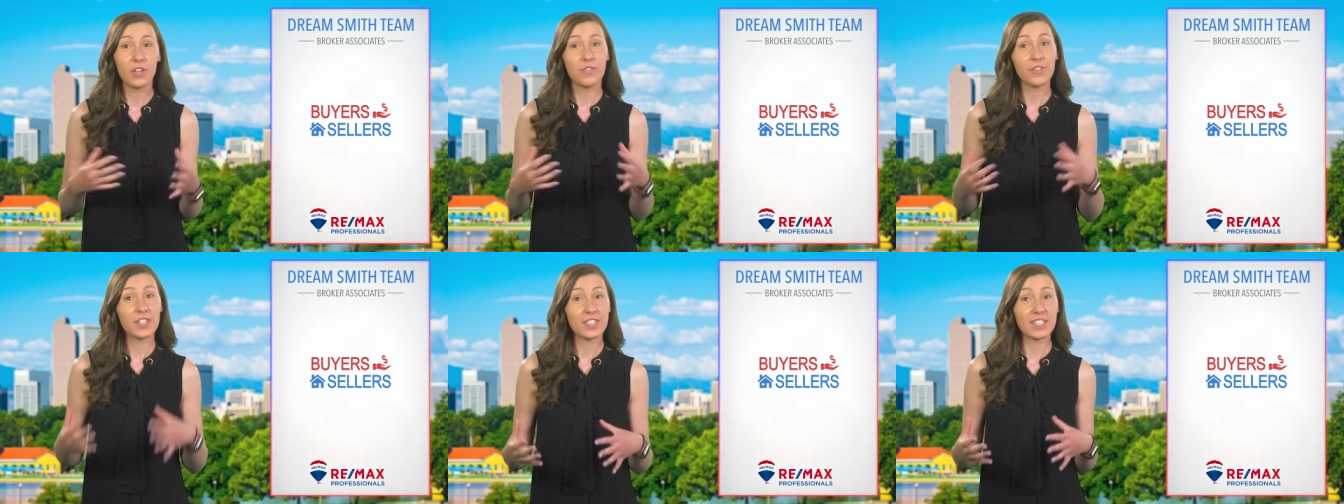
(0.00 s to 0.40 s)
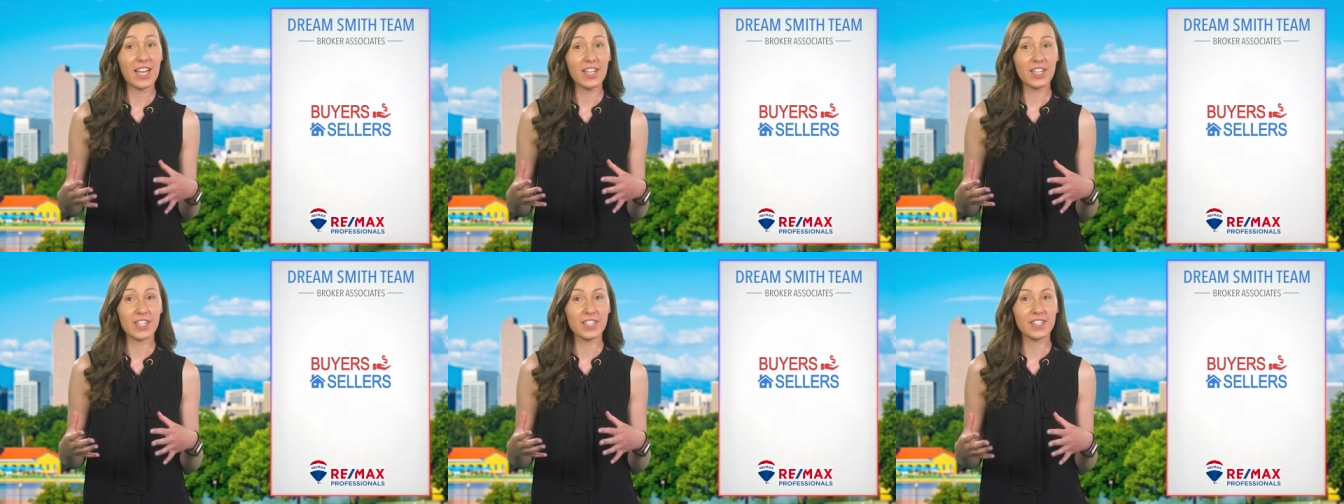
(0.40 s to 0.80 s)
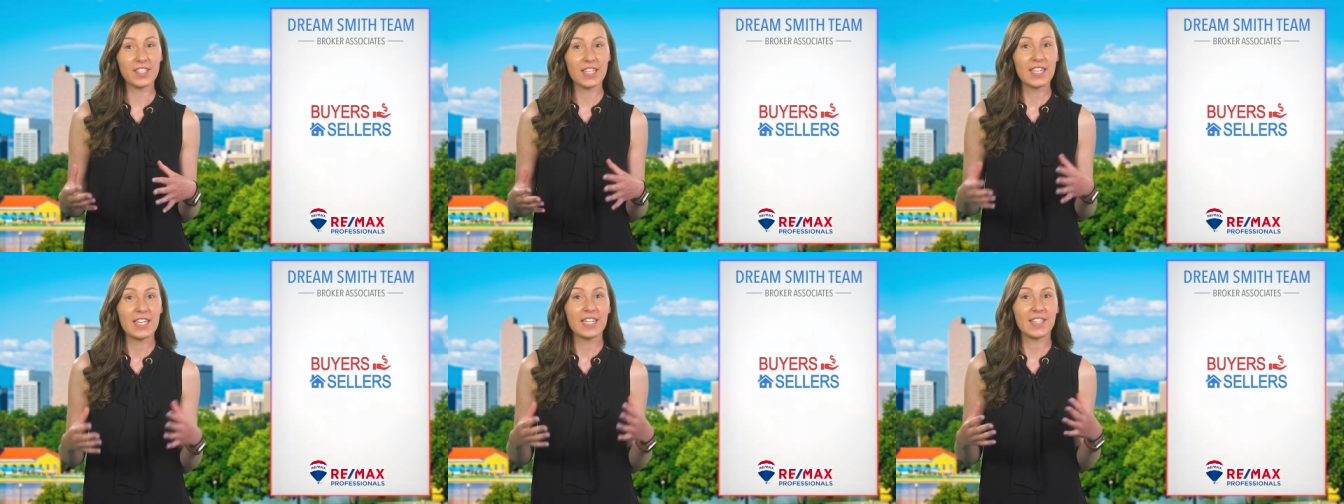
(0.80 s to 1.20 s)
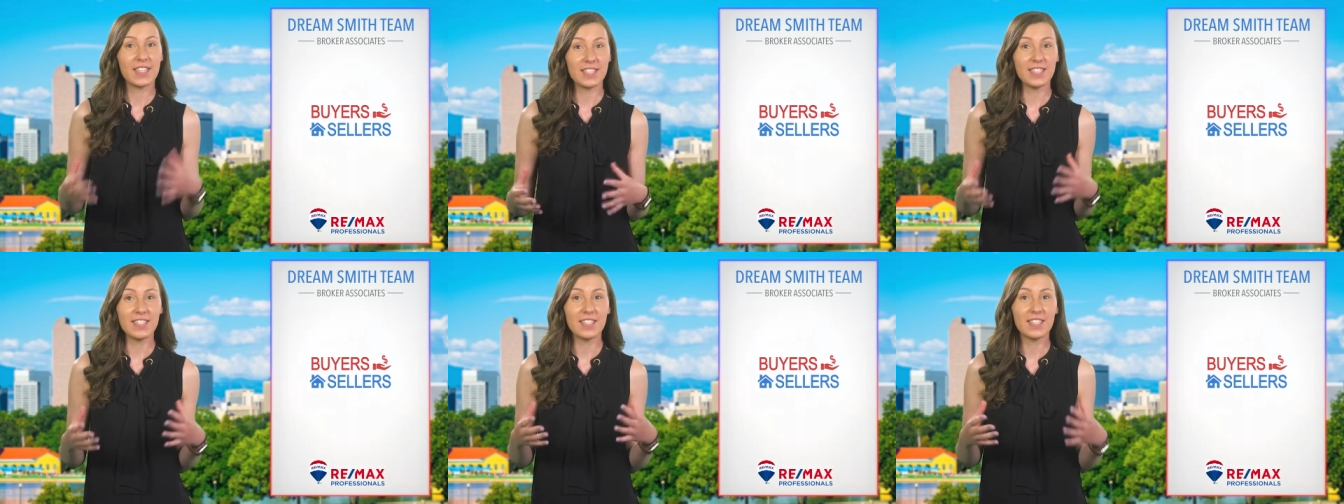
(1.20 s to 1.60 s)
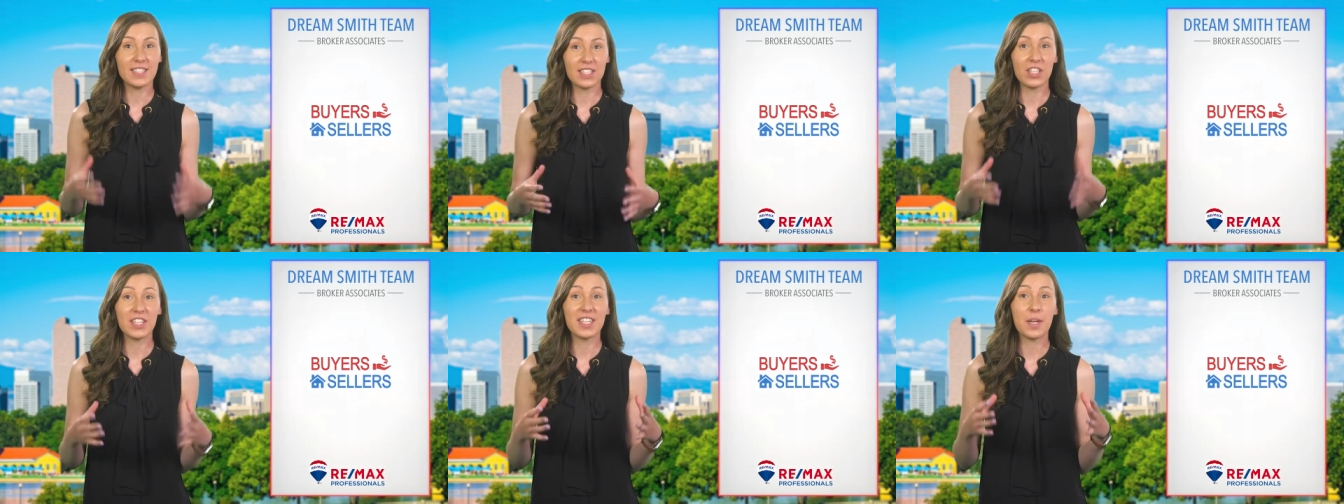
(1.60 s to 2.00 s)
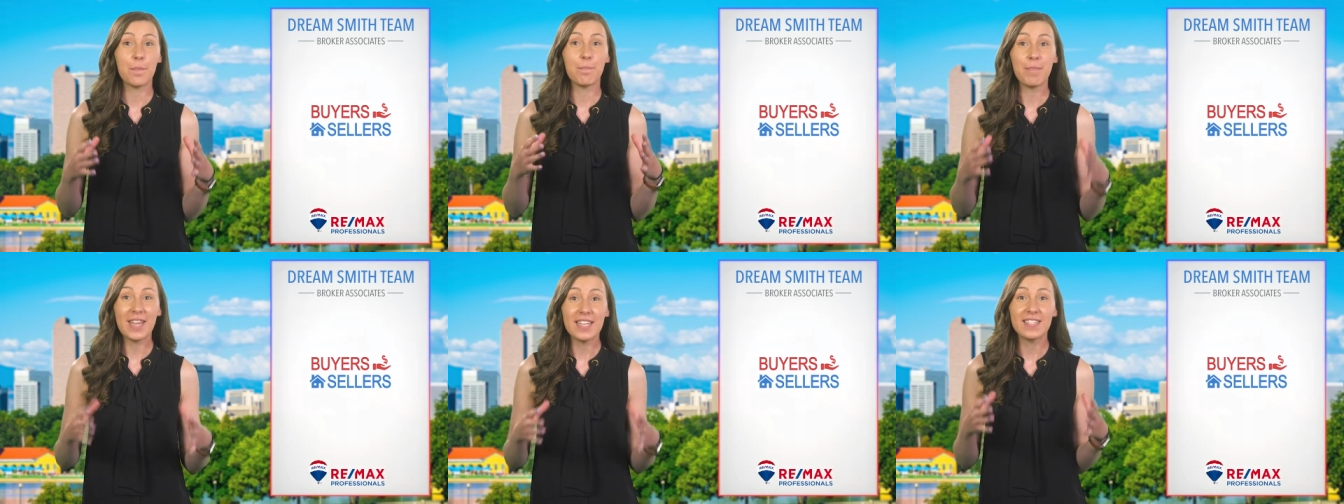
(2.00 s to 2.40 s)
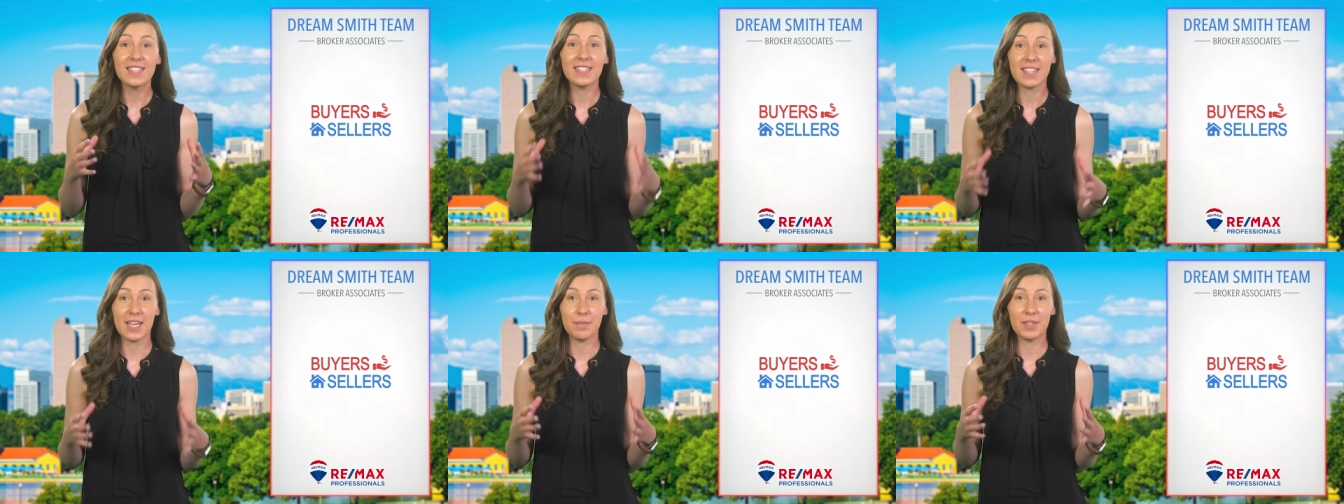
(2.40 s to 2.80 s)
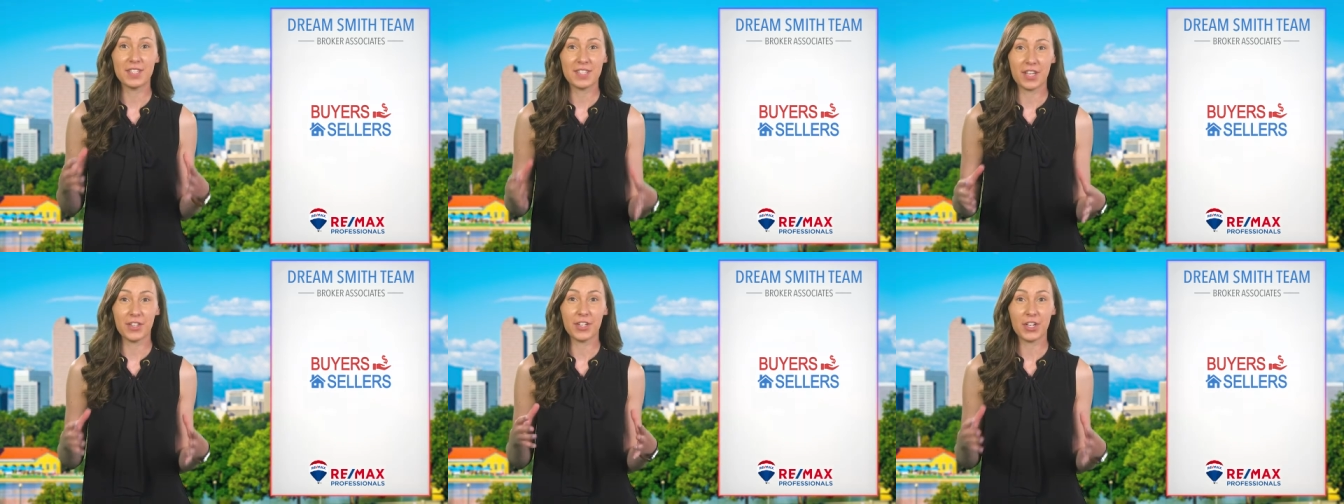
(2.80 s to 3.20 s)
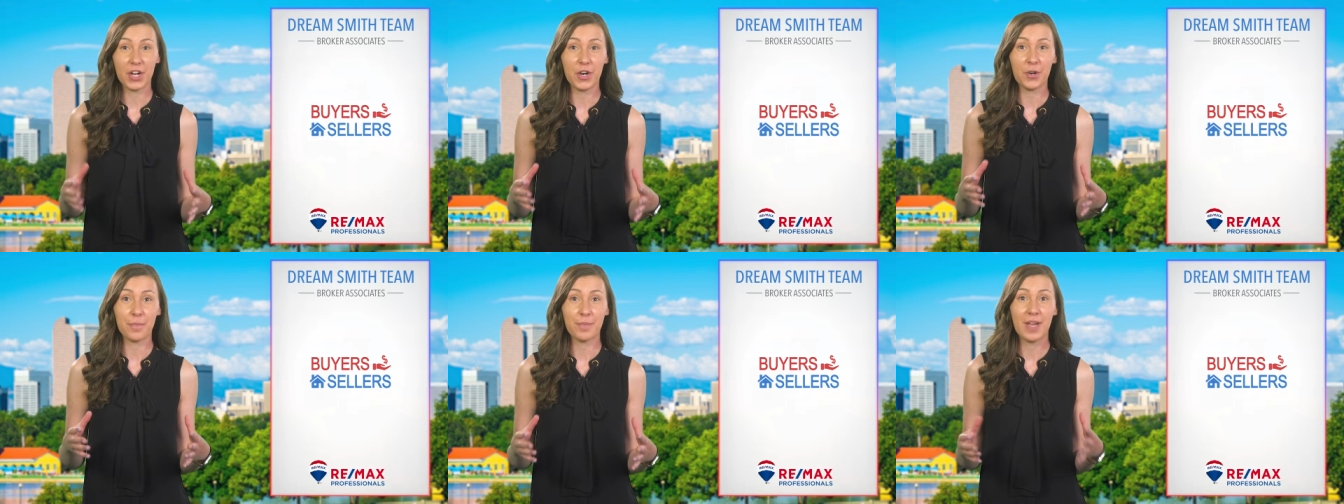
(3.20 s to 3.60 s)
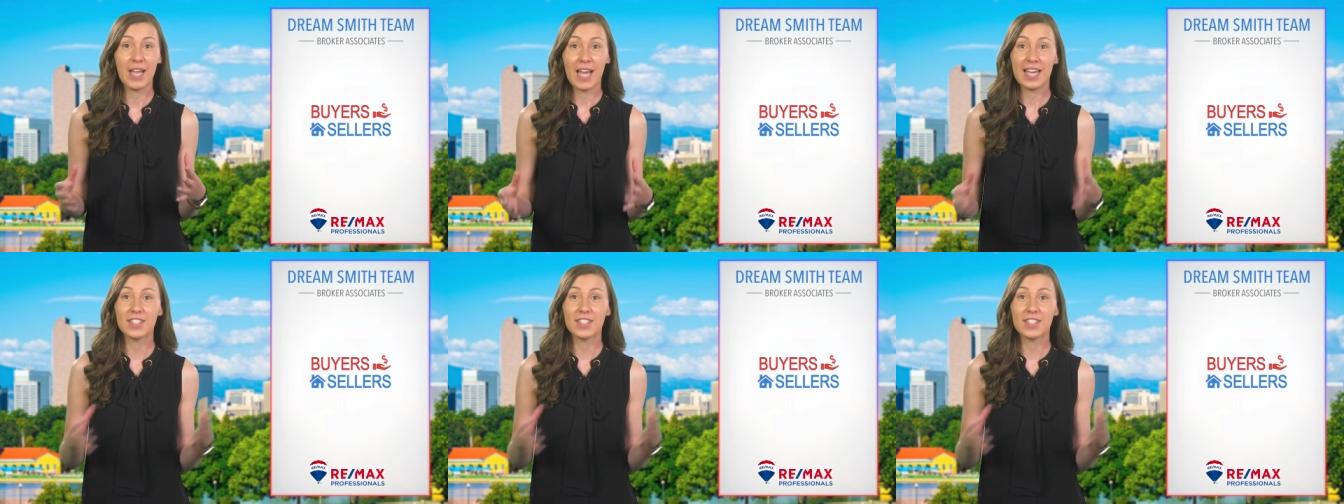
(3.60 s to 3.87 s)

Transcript: For sellers, this is still an amazing time to sell your home,